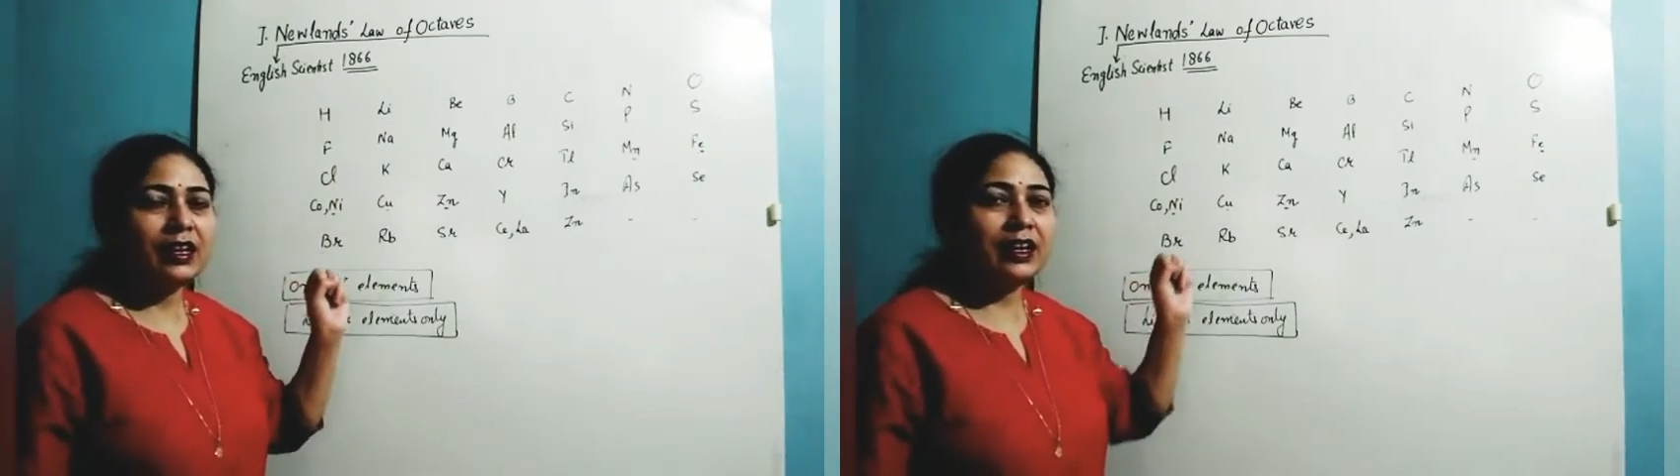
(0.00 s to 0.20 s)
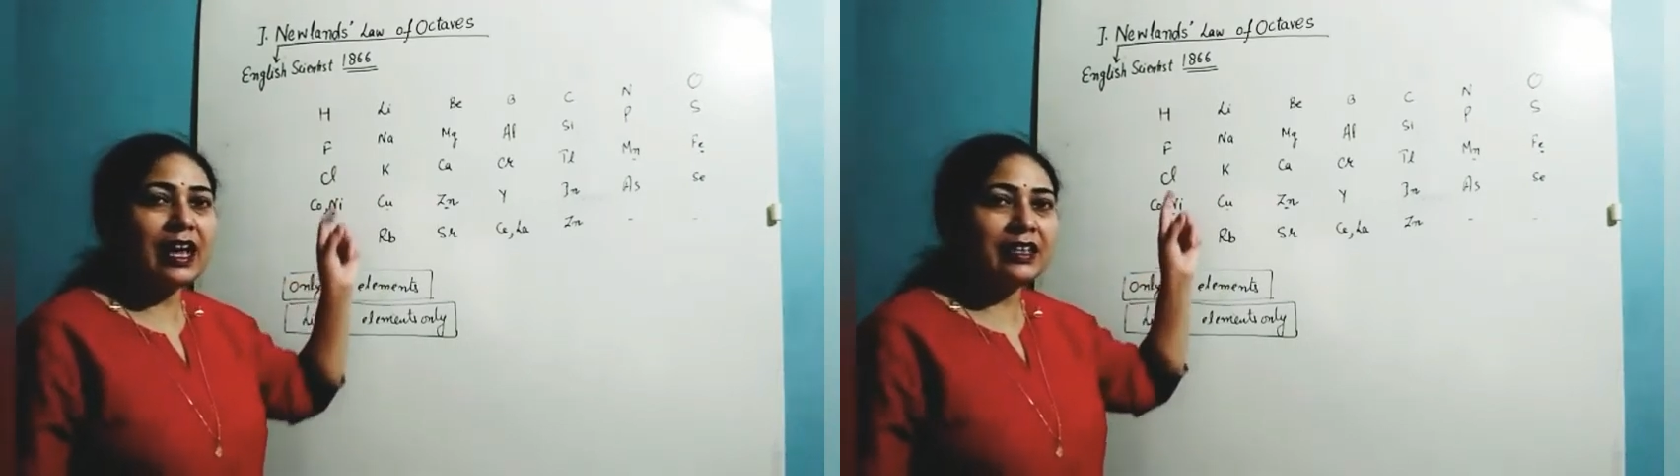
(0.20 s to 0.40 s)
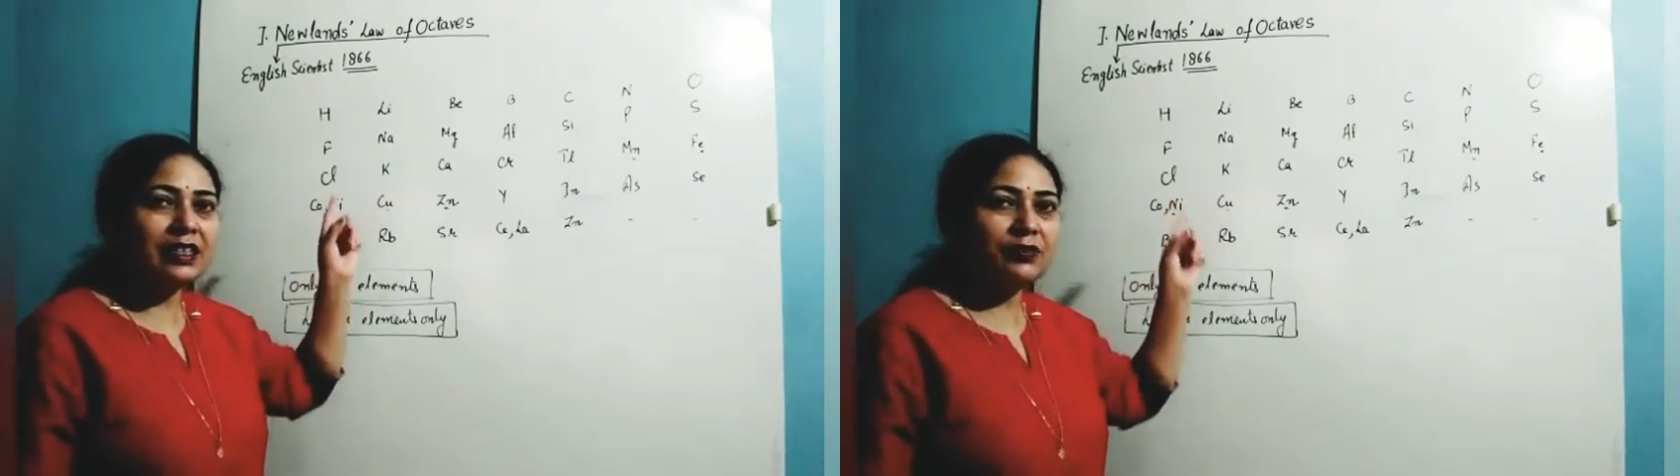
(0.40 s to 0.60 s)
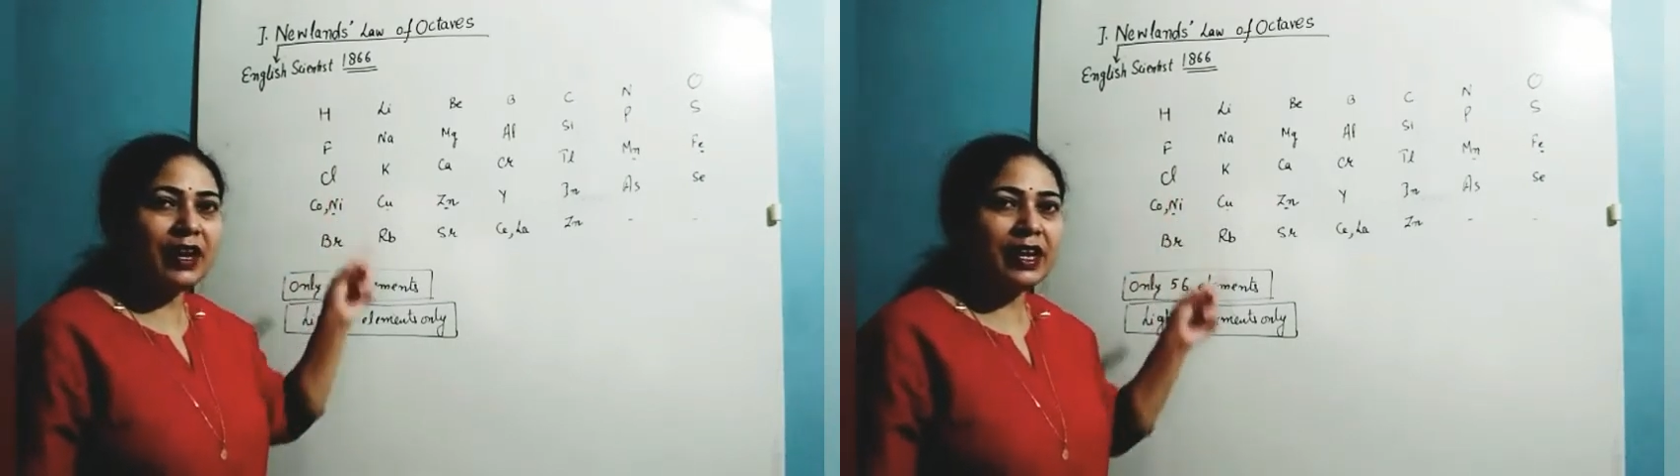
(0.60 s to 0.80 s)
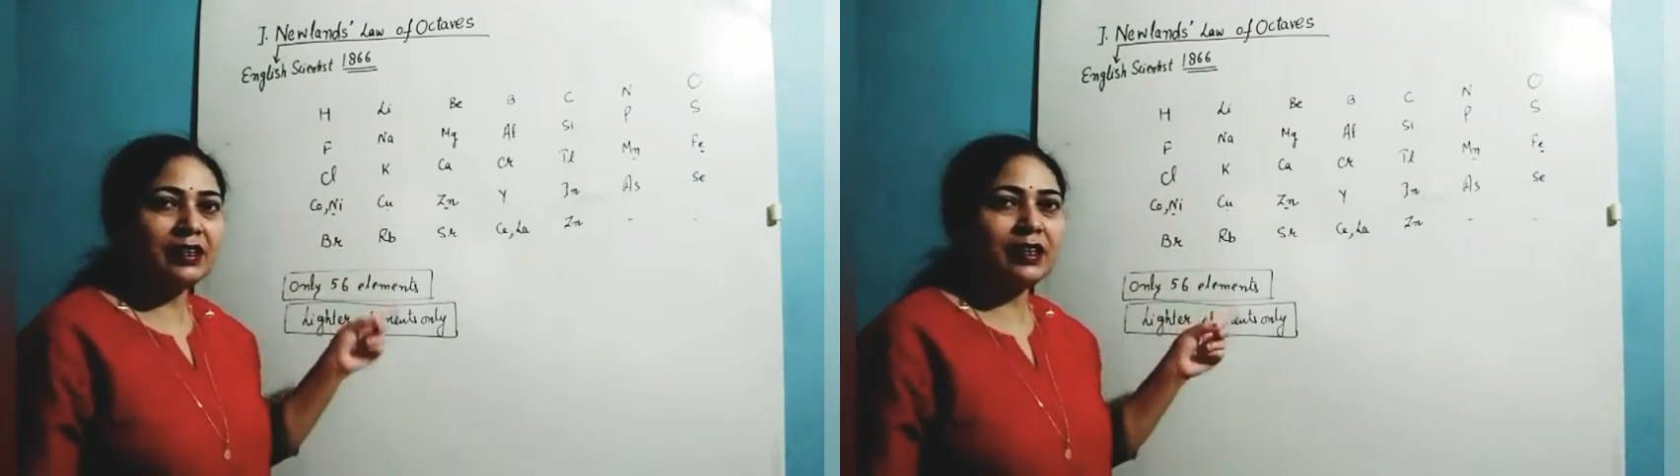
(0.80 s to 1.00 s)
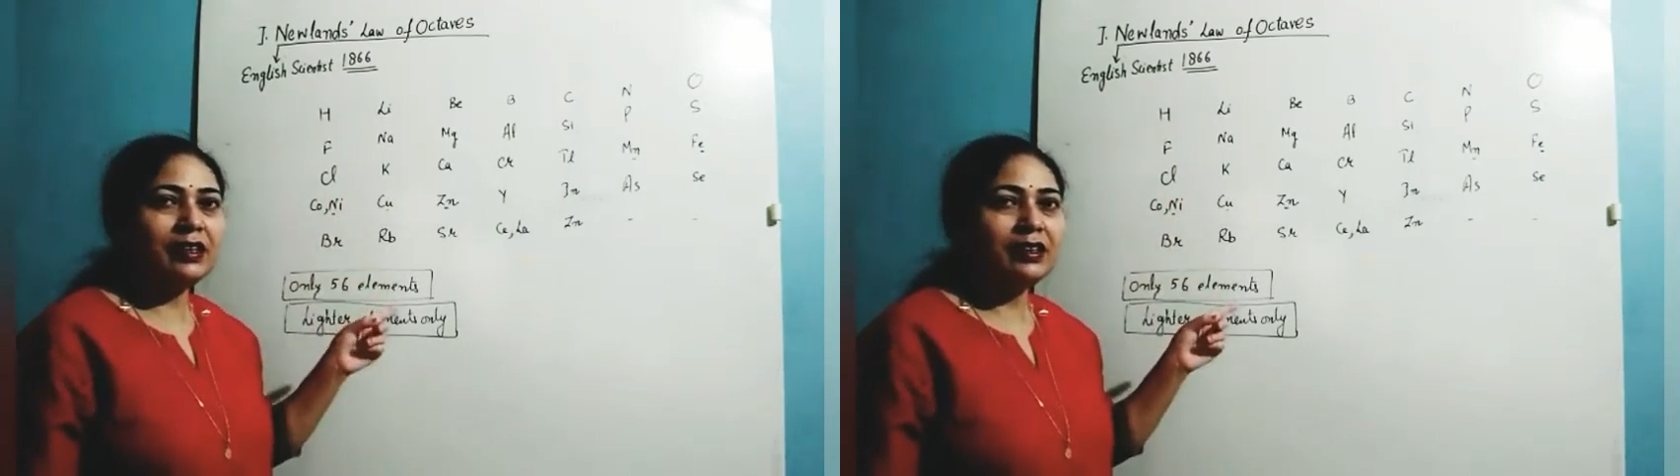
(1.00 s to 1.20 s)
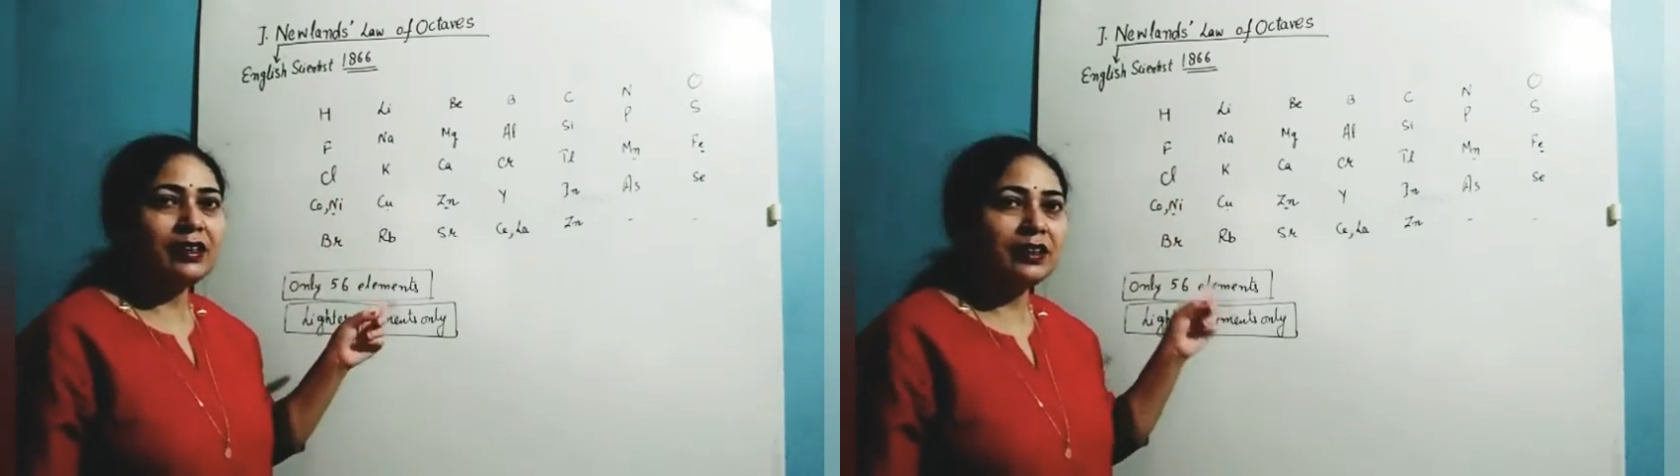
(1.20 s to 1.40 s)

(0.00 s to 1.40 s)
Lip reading: classified the